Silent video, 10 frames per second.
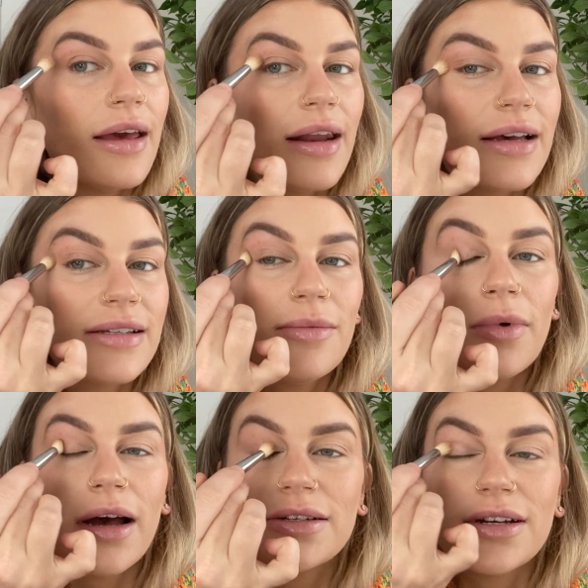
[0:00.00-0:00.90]
And as I'm
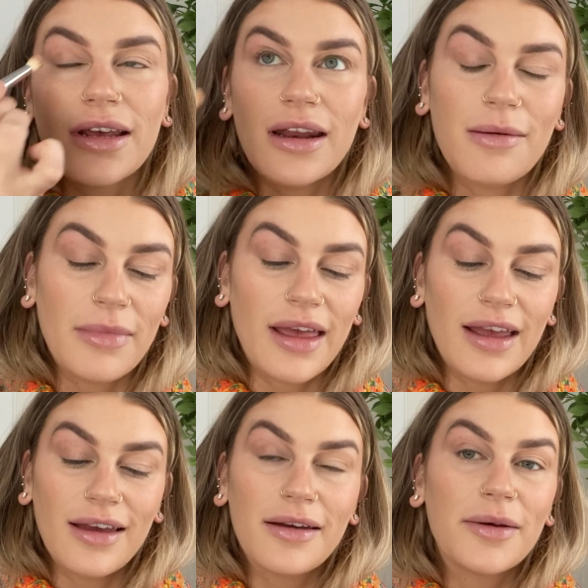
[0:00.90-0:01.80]
watching it, I'm
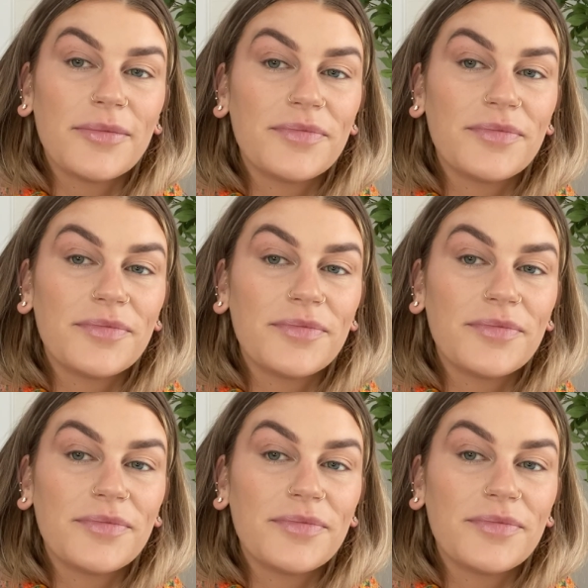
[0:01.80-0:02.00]
like,